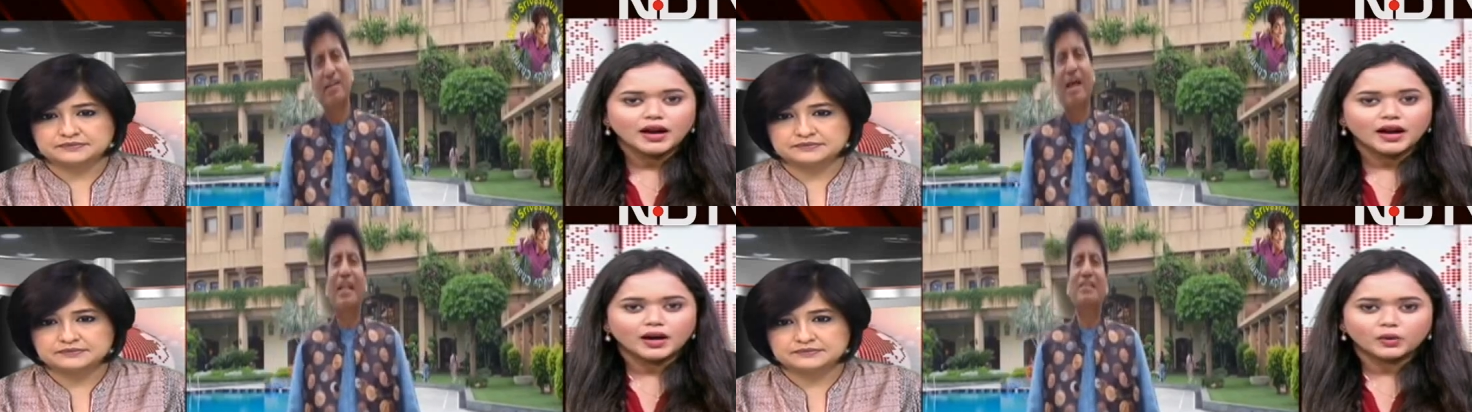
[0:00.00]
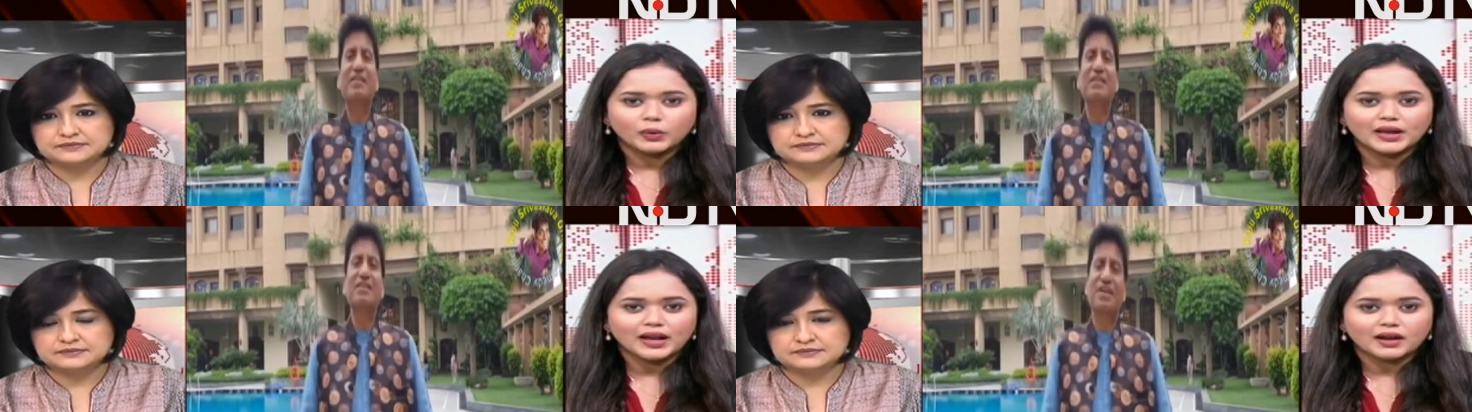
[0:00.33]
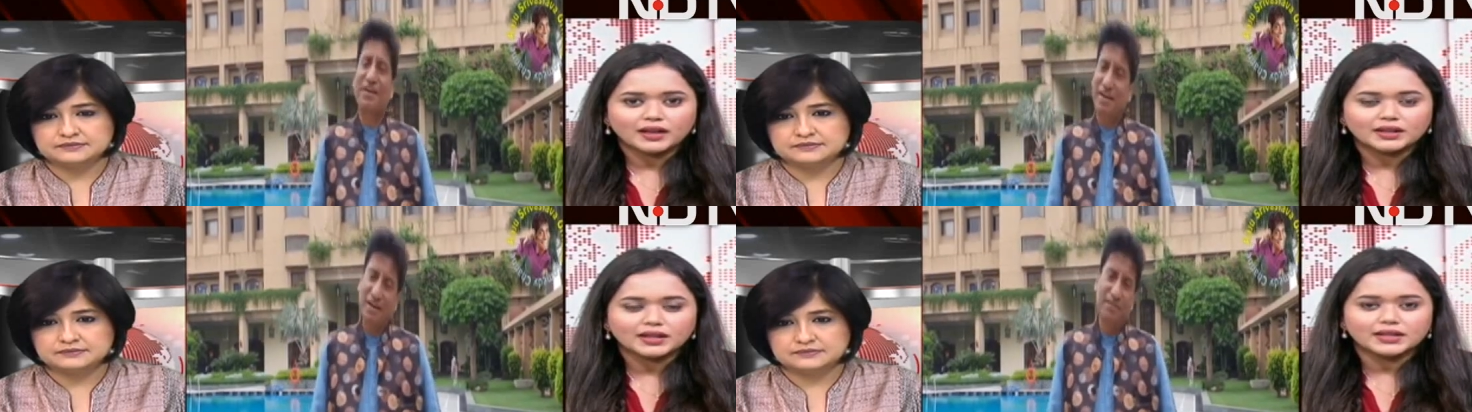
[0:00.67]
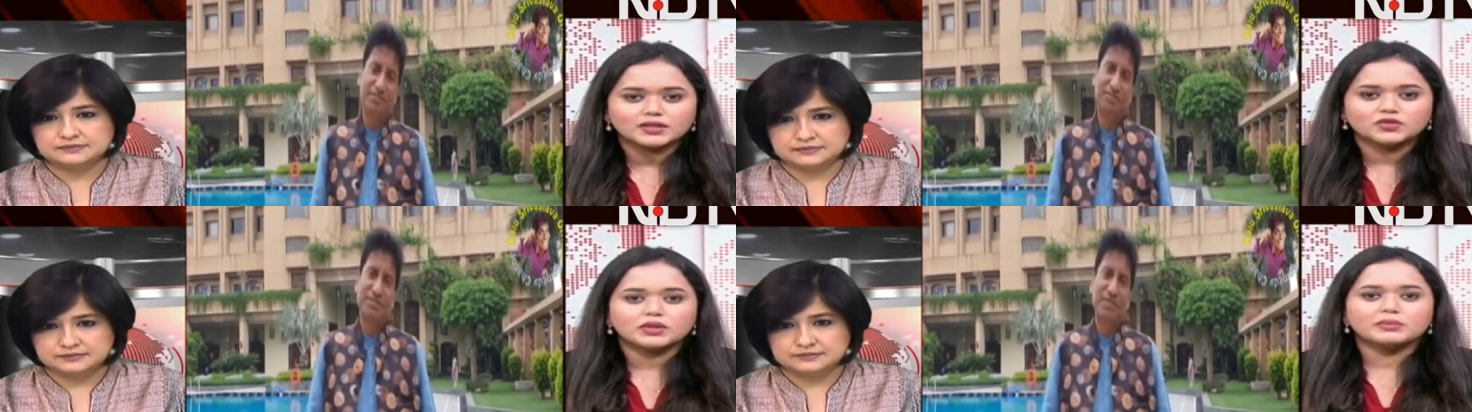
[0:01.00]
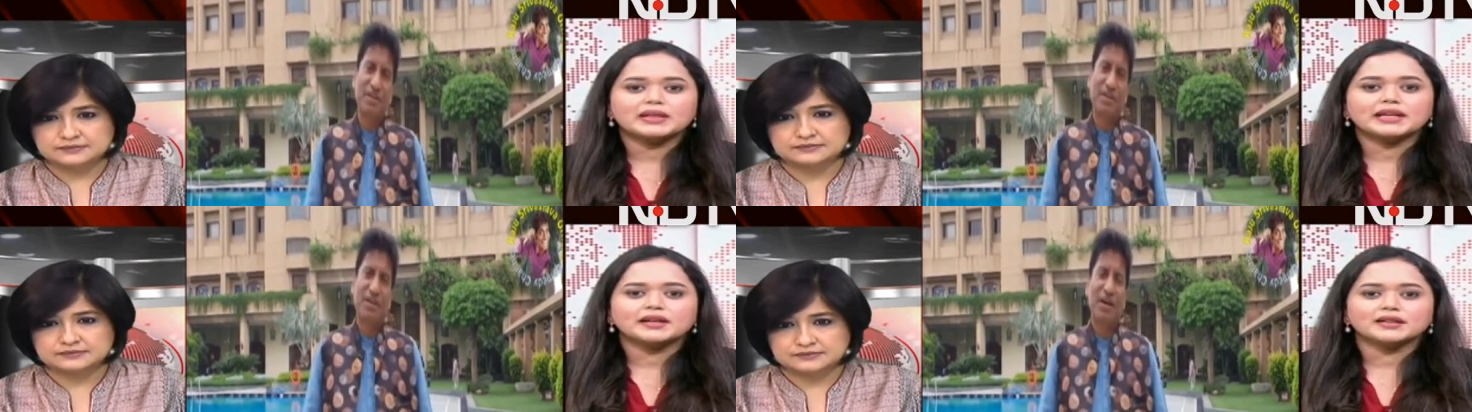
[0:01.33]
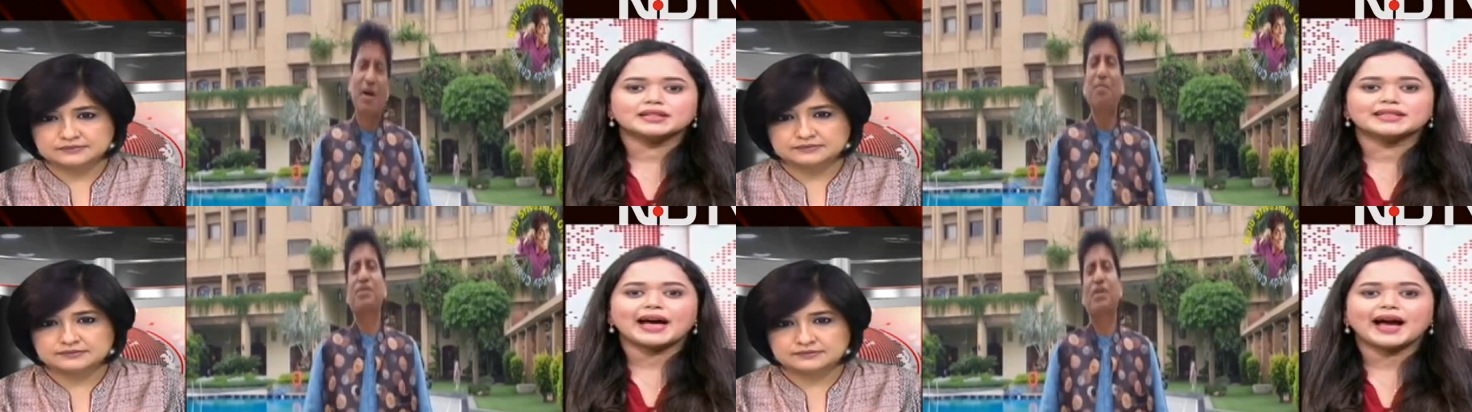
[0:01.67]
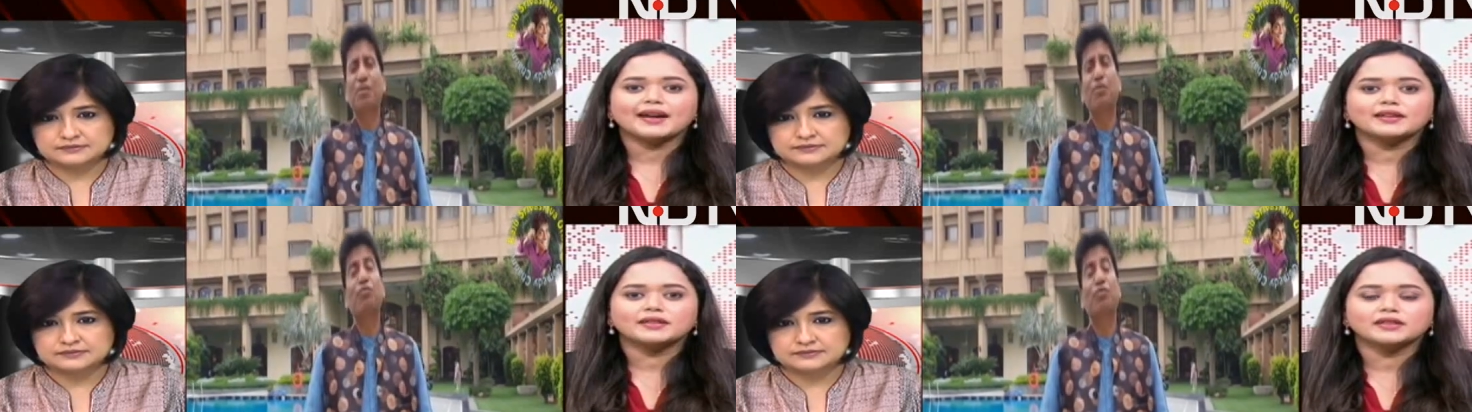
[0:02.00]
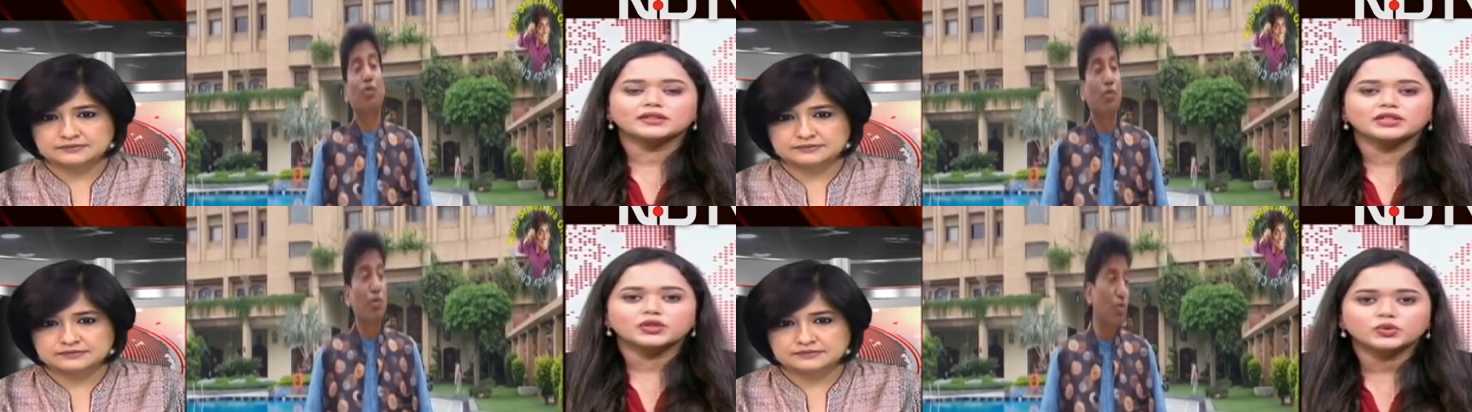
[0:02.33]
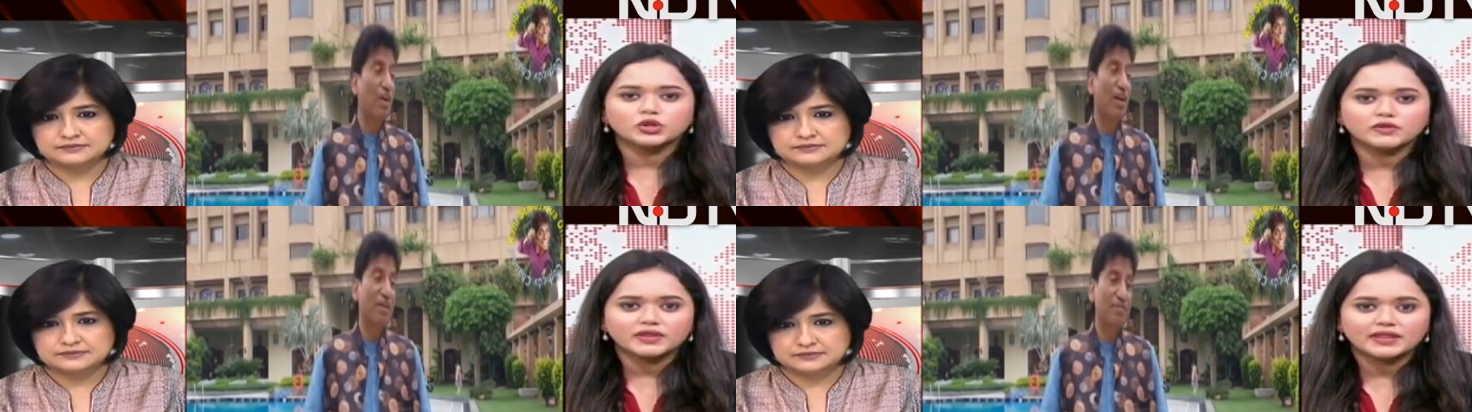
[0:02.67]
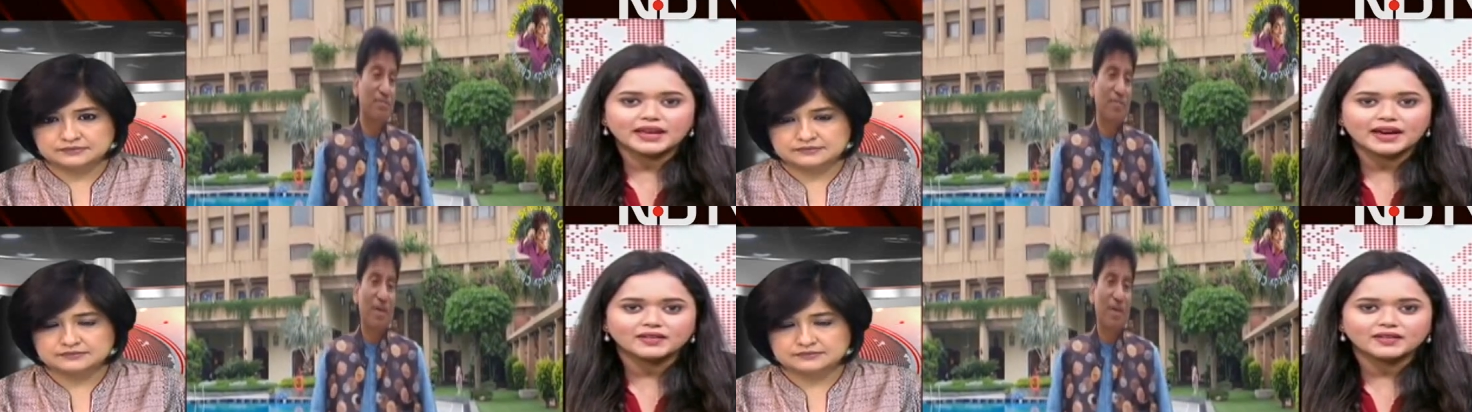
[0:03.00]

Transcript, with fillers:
Speaker 1: Uh, well, Ankita, extremely uh, sad uh, news over there.